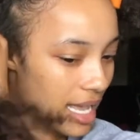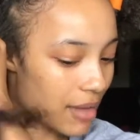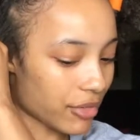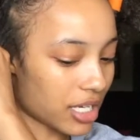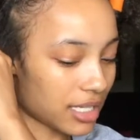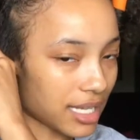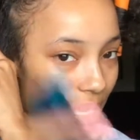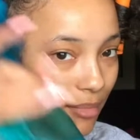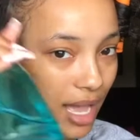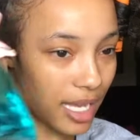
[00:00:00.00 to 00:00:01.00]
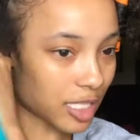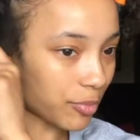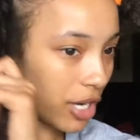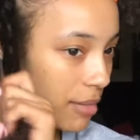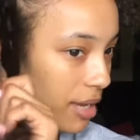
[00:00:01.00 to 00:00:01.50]
I'm gonna take my
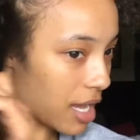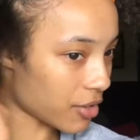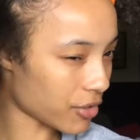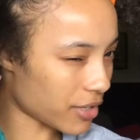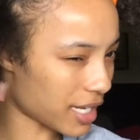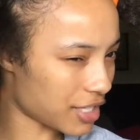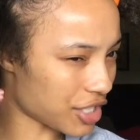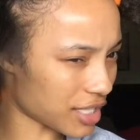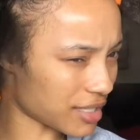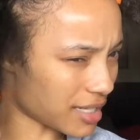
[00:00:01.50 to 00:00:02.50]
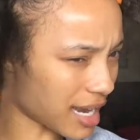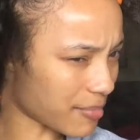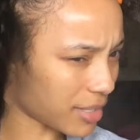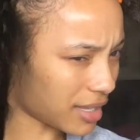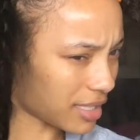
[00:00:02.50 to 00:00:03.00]
spray bottle and just
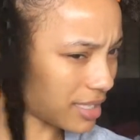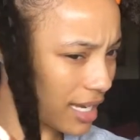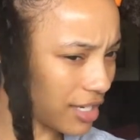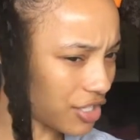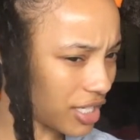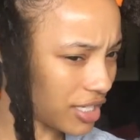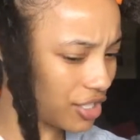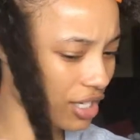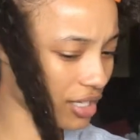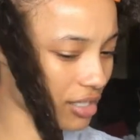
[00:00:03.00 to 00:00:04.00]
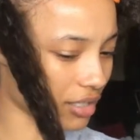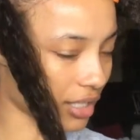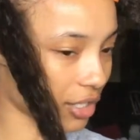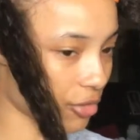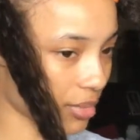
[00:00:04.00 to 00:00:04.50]
dampen the section just a
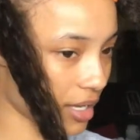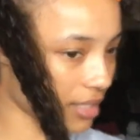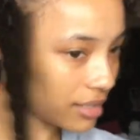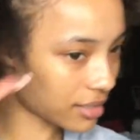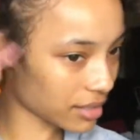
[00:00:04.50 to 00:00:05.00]
little bit.